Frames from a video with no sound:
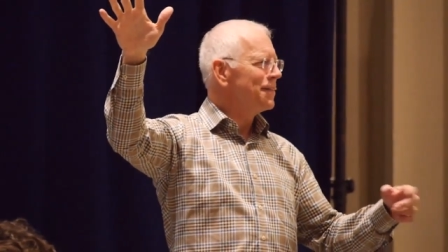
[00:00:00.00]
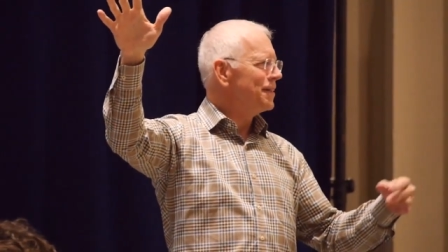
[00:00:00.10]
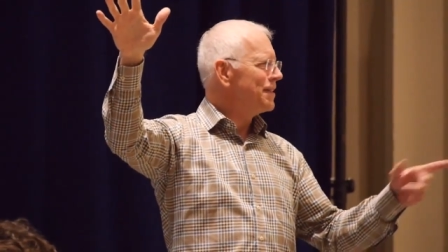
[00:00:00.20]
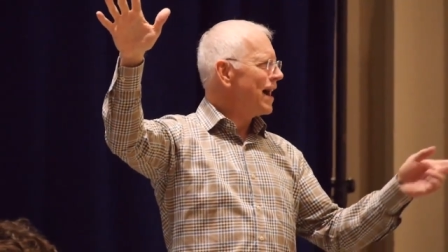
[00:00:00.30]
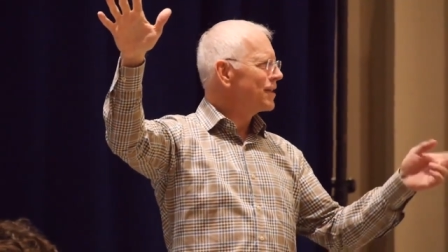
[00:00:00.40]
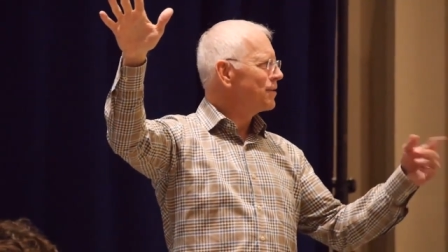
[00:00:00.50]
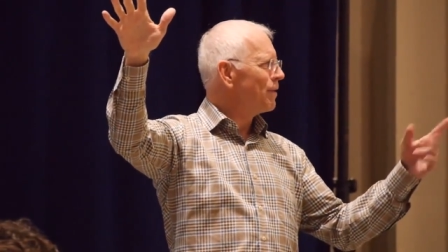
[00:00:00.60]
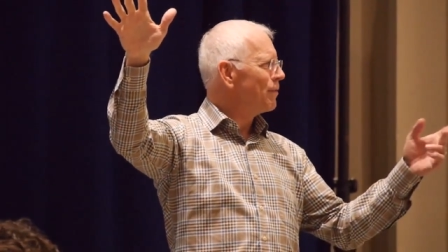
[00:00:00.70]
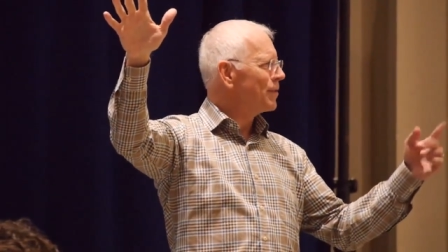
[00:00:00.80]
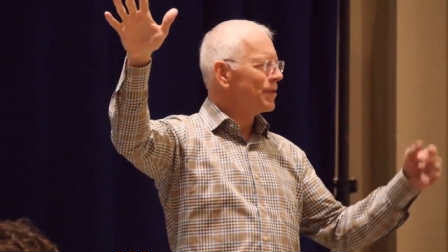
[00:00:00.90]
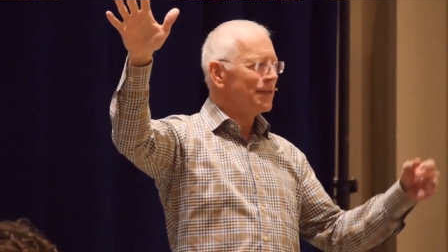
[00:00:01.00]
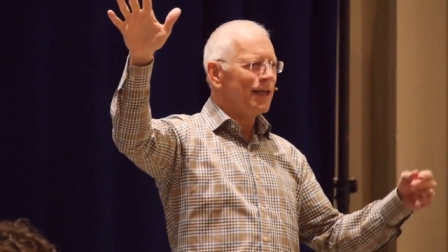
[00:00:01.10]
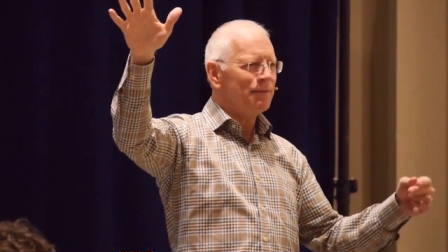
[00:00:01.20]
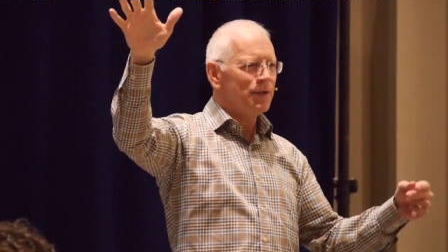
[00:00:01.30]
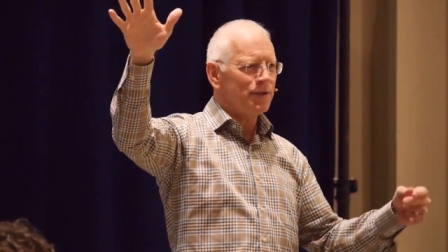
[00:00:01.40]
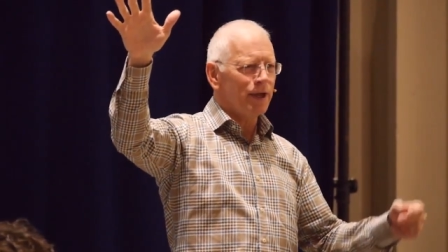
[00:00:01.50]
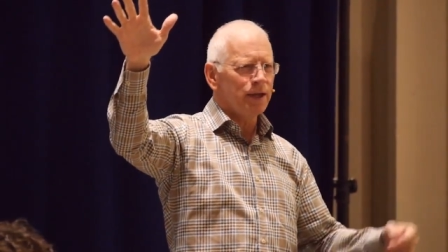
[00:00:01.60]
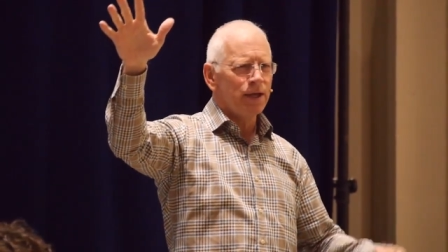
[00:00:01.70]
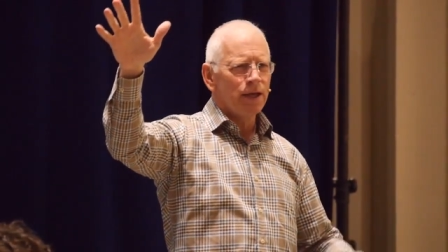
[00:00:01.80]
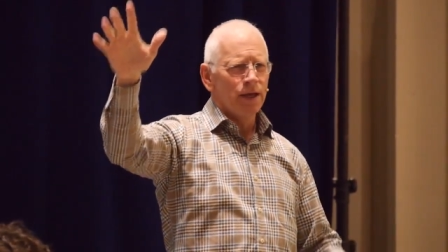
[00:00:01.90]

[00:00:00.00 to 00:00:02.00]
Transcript: the doctor, what was his name? He said,